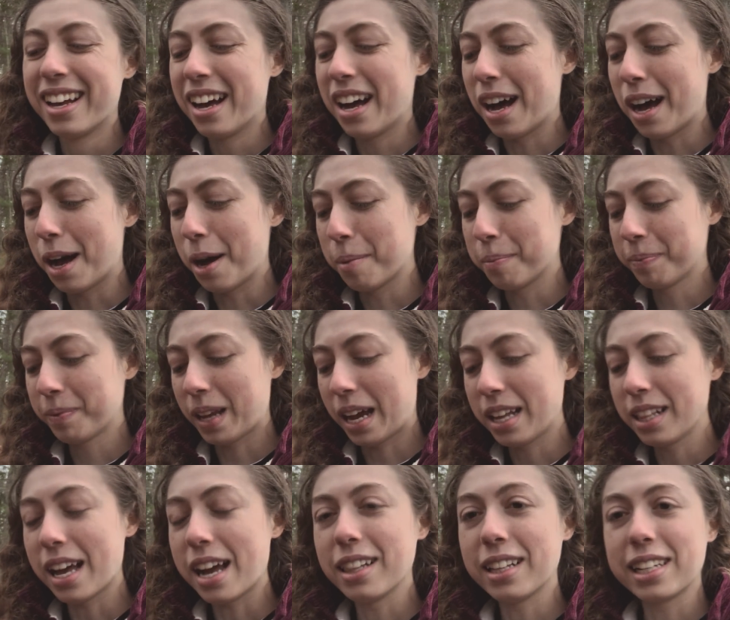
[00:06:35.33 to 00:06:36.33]
Um,
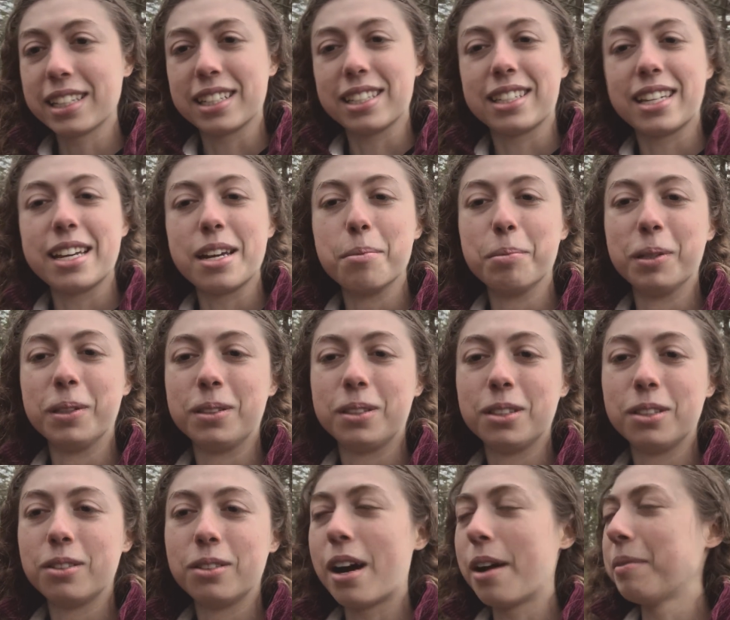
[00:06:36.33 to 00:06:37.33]
I, I, like to say
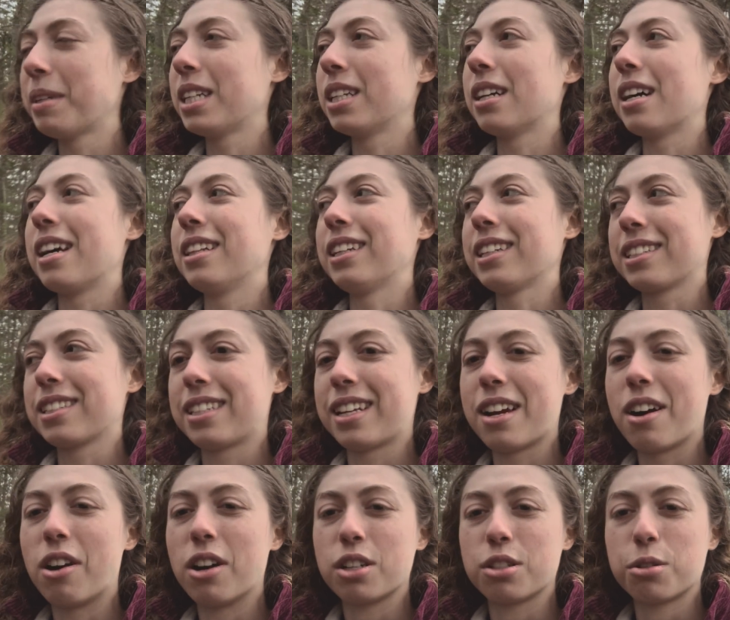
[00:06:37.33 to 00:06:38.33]
Ubuntu. I mean, I like to say
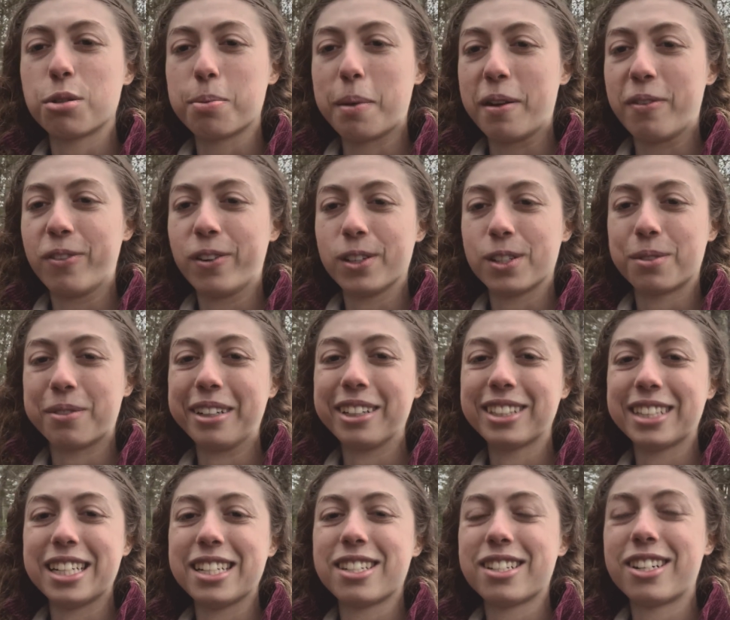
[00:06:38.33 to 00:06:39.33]
Arch was my first real
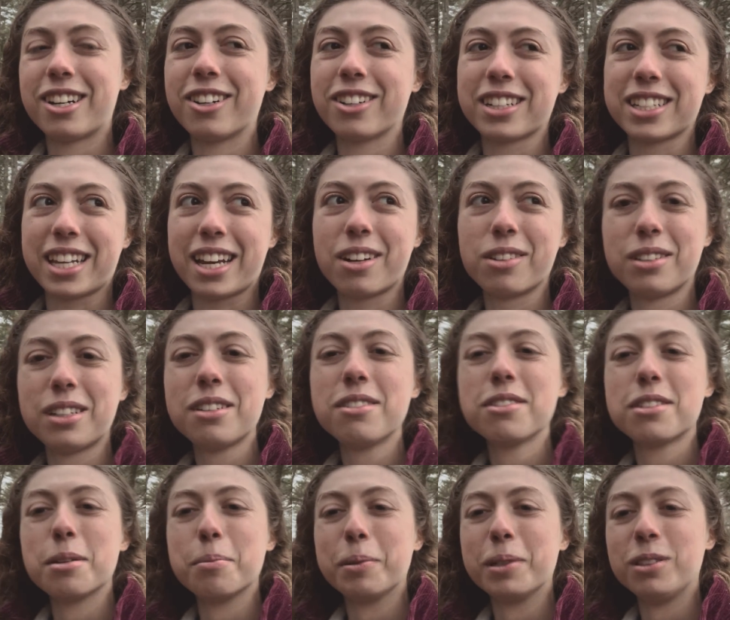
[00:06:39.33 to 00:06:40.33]
distro because I only
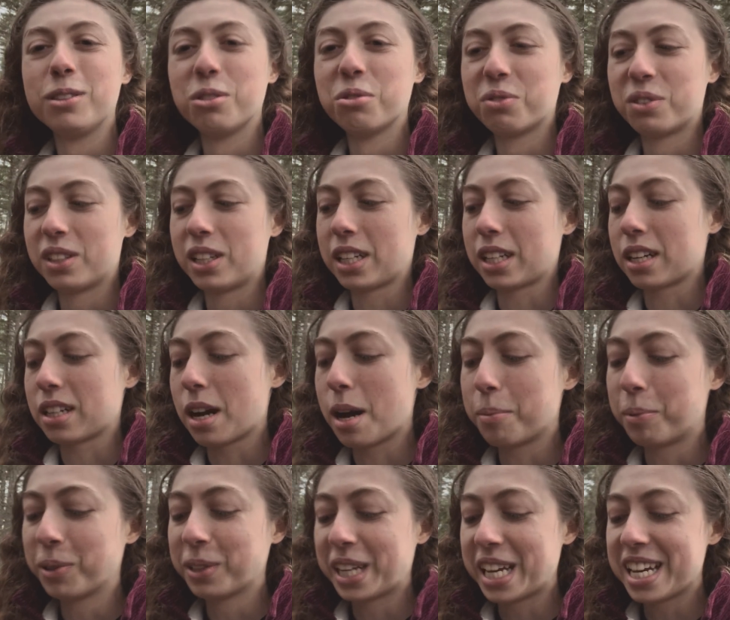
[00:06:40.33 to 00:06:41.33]
used Ubuntu for like a
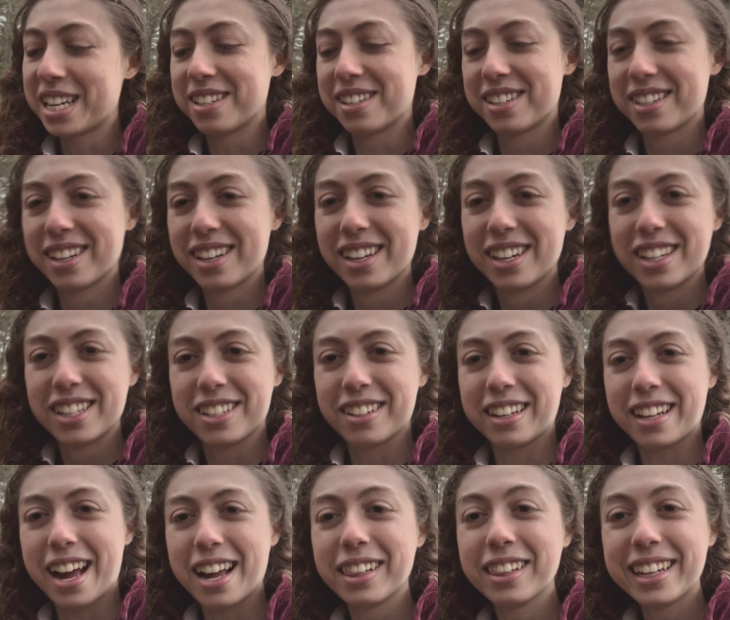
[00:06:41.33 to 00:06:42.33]
couple days.
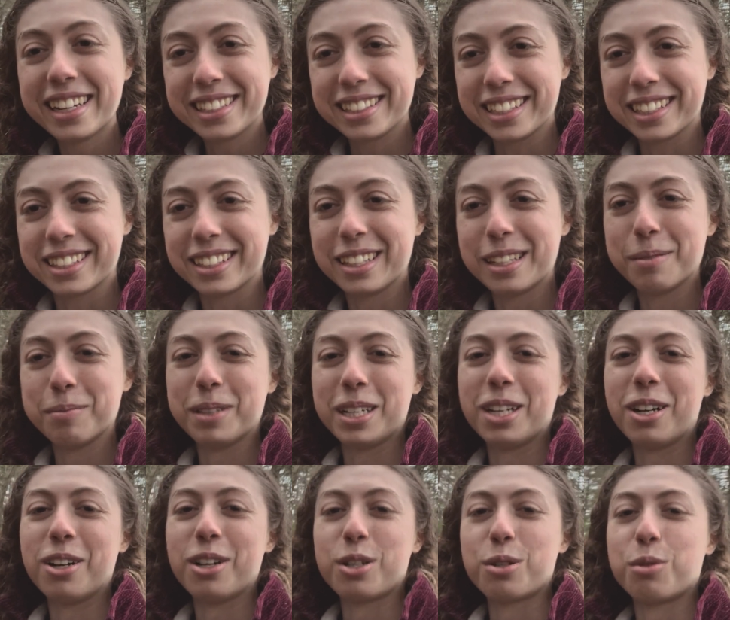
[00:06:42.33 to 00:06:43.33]
So I, I like to claim that
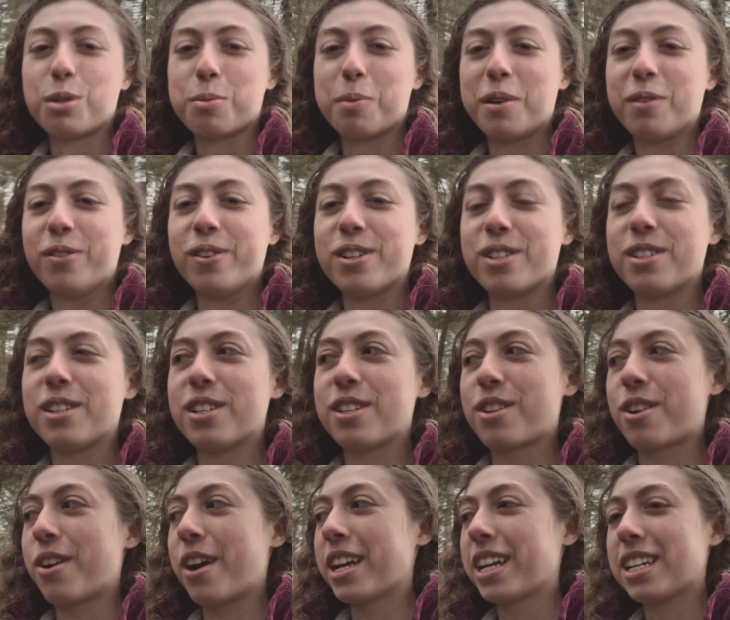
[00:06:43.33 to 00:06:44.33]
Arch was my first
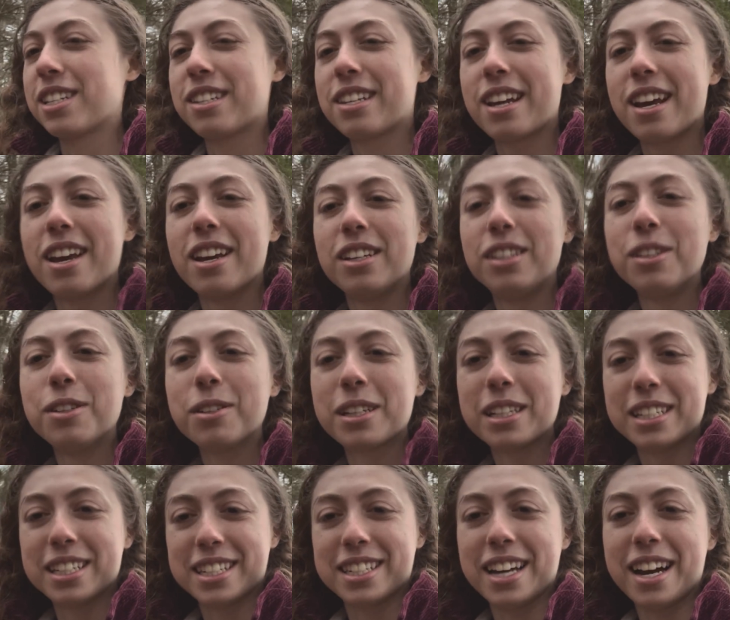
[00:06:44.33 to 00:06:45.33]
distro. I guess you can
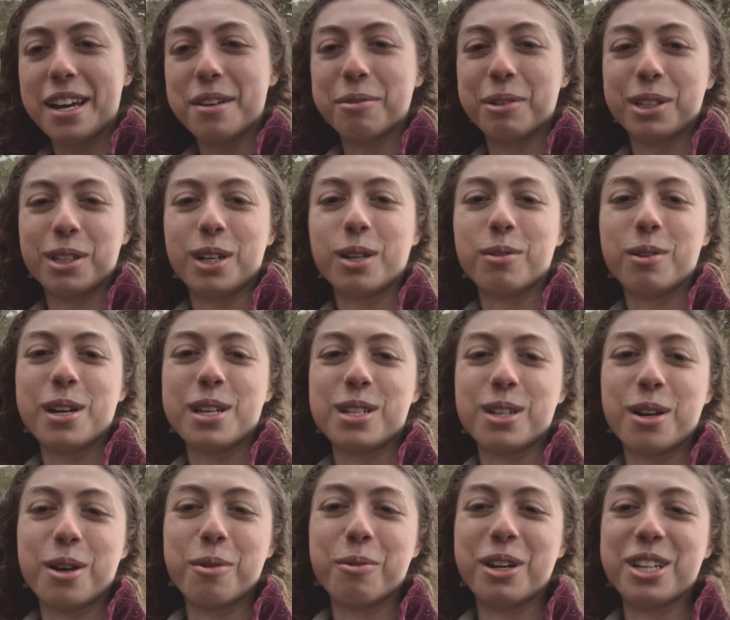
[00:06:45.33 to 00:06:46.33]
decide whether it was
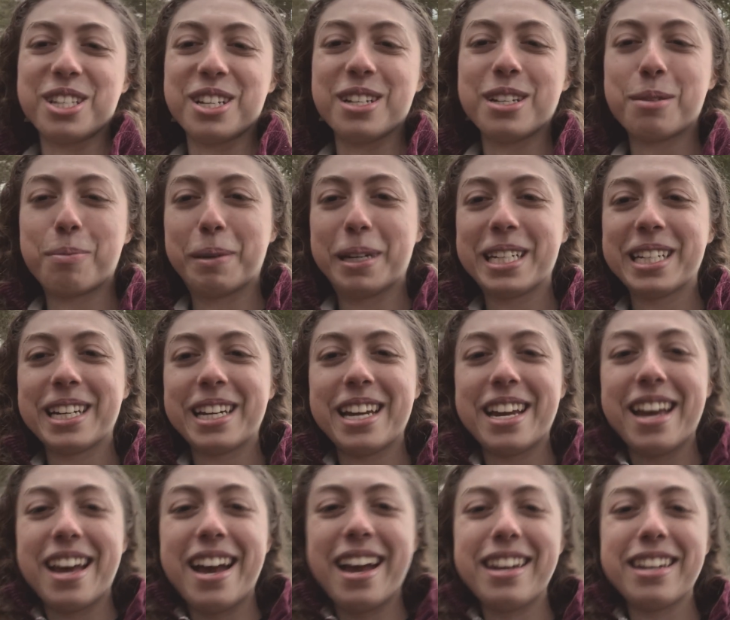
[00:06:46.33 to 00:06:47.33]
or it wasn't. But,
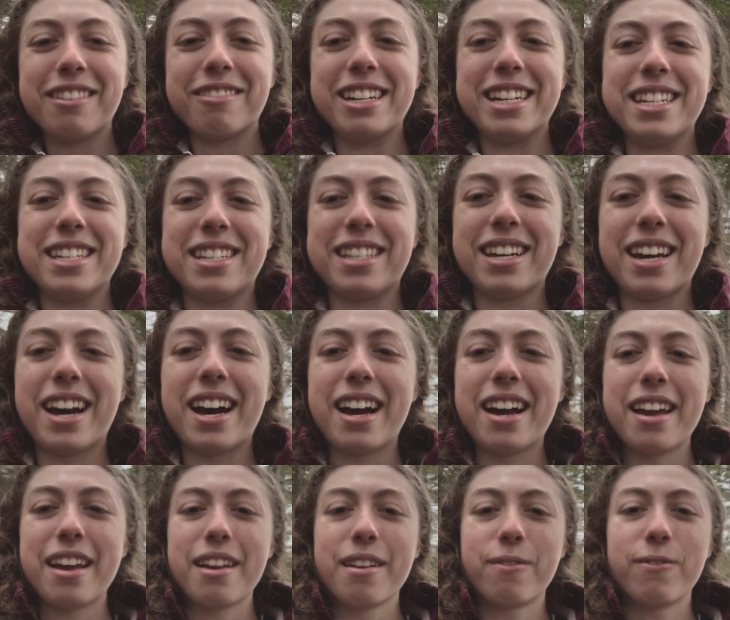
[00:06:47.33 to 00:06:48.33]
anyways,
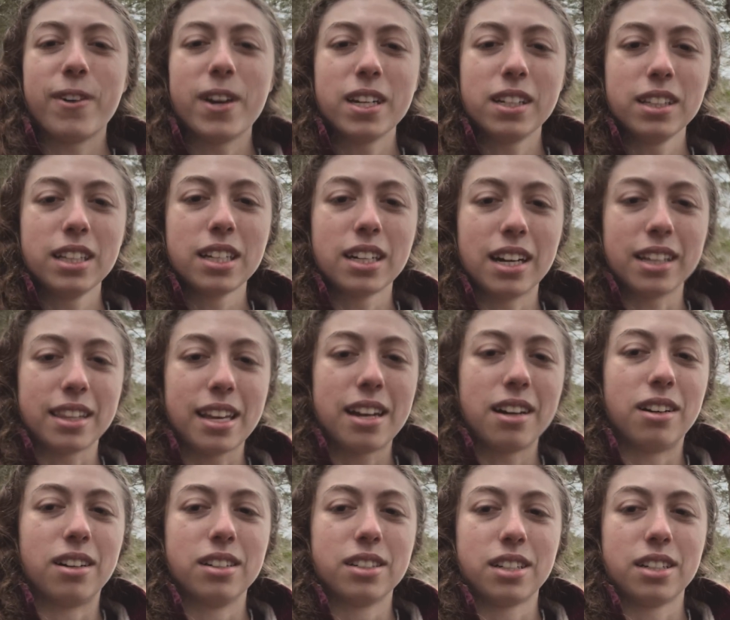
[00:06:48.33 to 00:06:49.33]
I finally got that
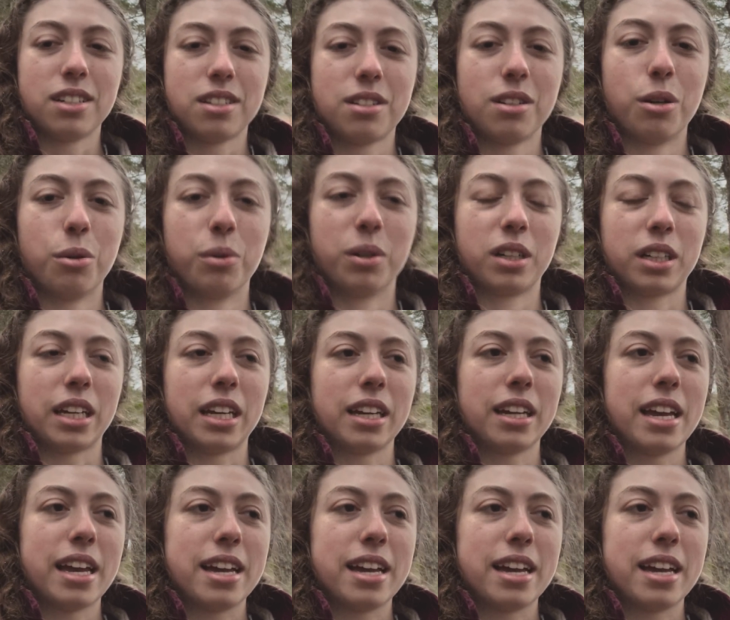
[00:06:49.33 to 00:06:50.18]
Arch install working.